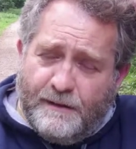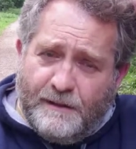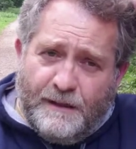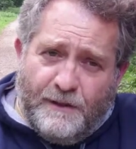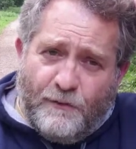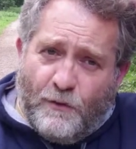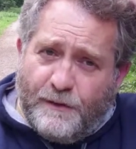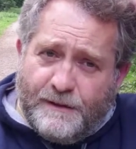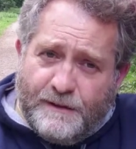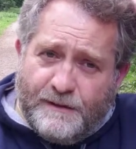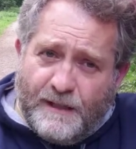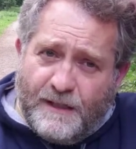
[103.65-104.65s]
And you've got
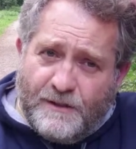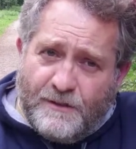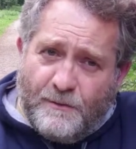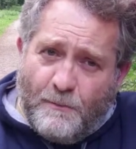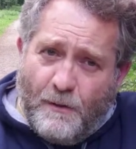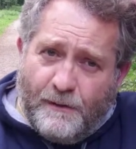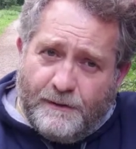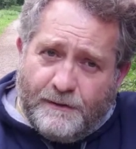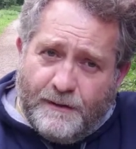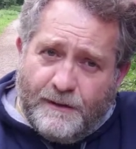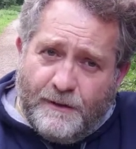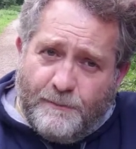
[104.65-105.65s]
this intentional mind,
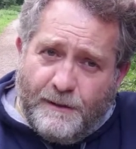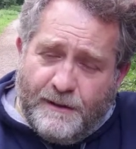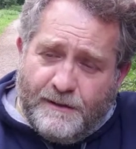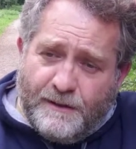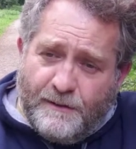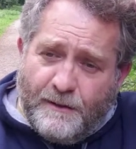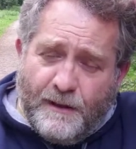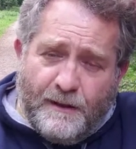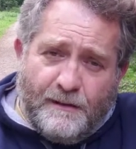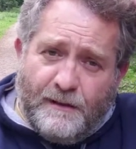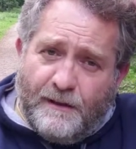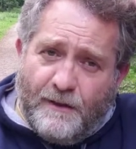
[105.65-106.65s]
and it could be to
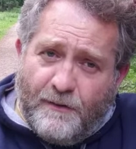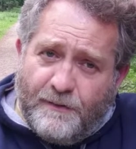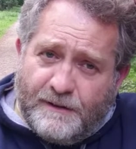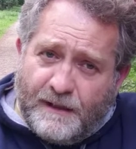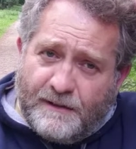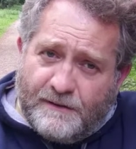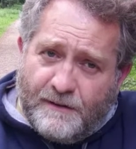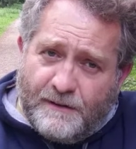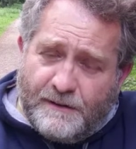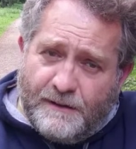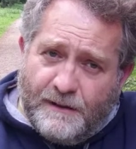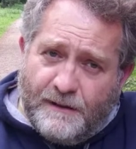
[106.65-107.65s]
let go of this
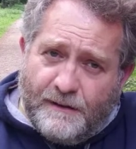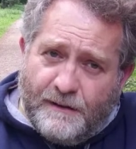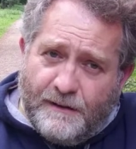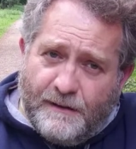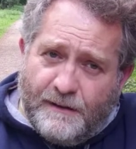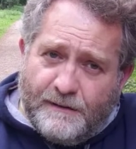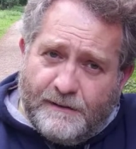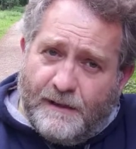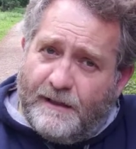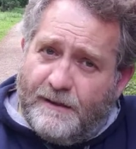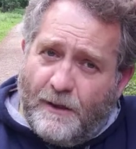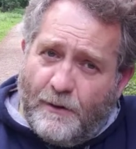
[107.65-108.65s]
anxiety, to
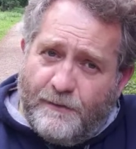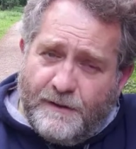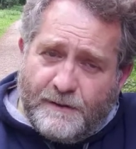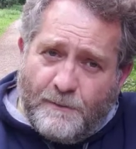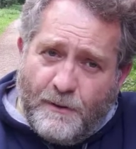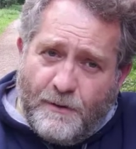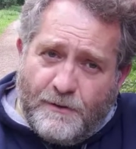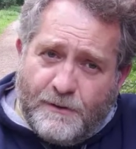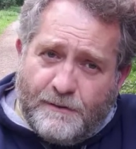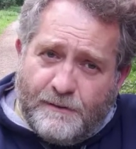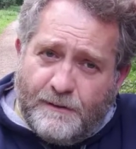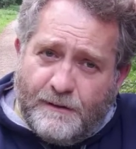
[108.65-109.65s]
let go of this
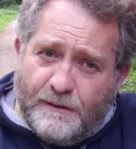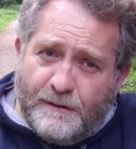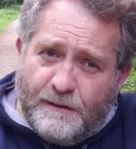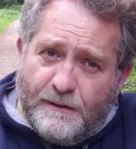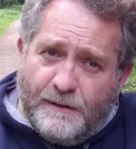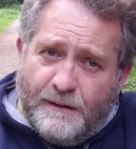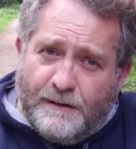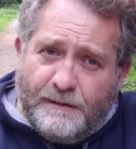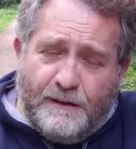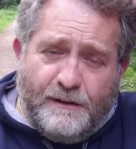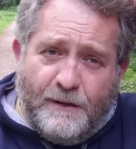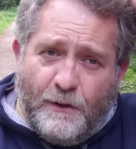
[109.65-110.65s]
emotion.
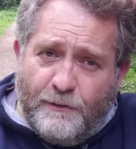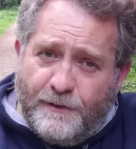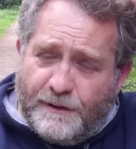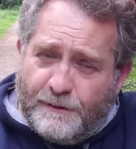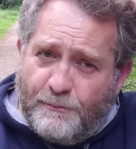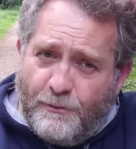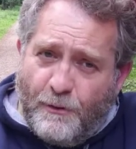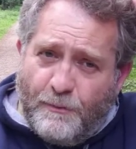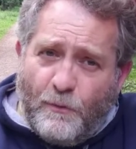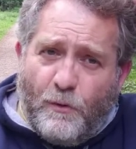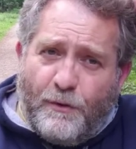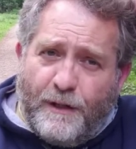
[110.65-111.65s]
Let go of this
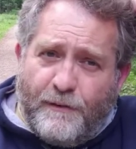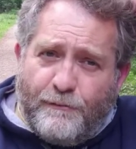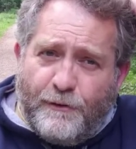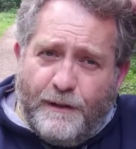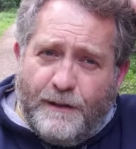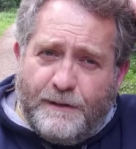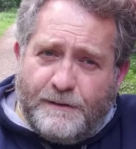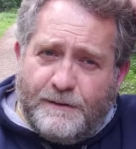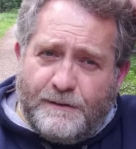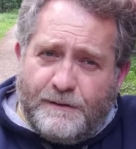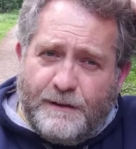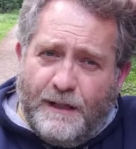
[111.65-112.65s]
problem, whatever it is,
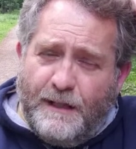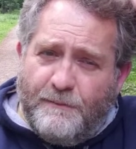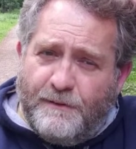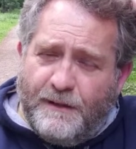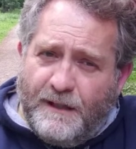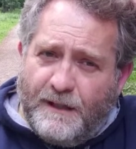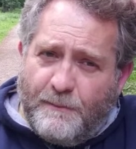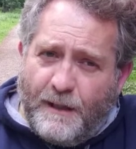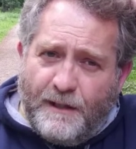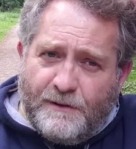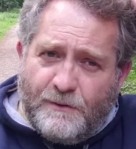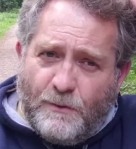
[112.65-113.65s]
just keep thinking
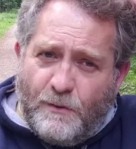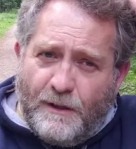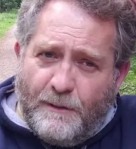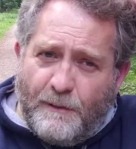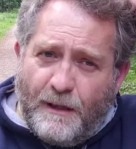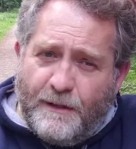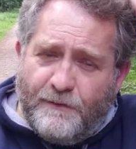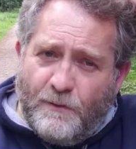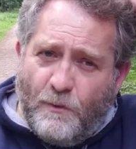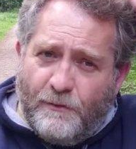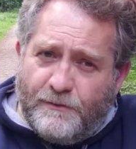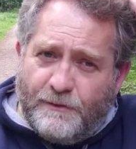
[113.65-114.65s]
about it, talking about it if you
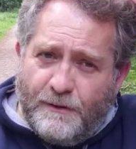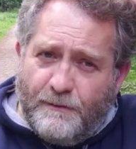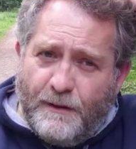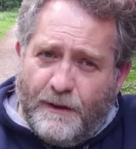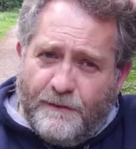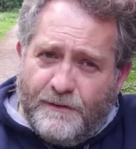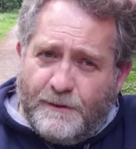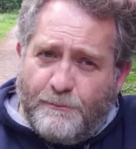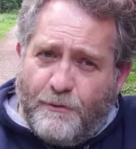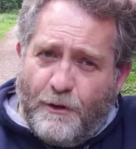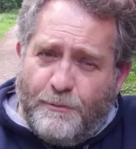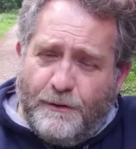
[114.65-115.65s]
want to, if it's
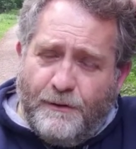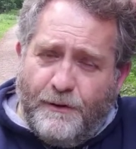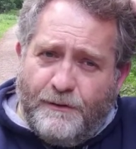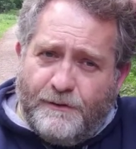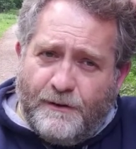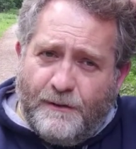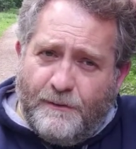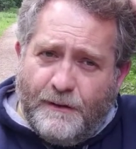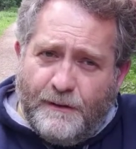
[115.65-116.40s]
appropriate to do so.